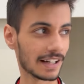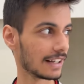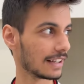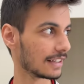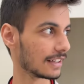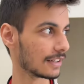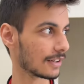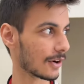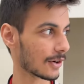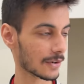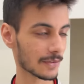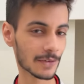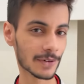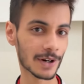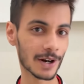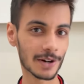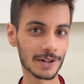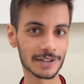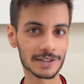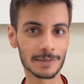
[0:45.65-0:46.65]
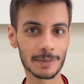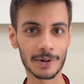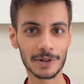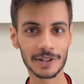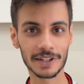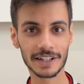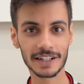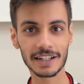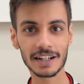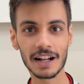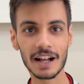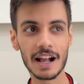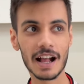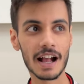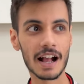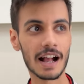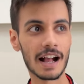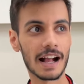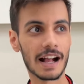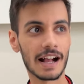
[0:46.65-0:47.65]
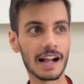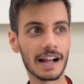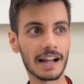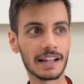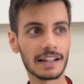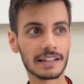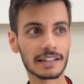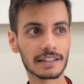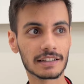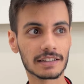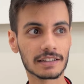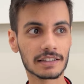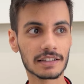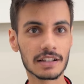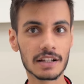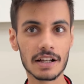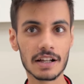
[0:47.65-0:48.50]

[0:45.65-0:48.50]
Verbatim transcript: and a lot of crowd is about here. And uh,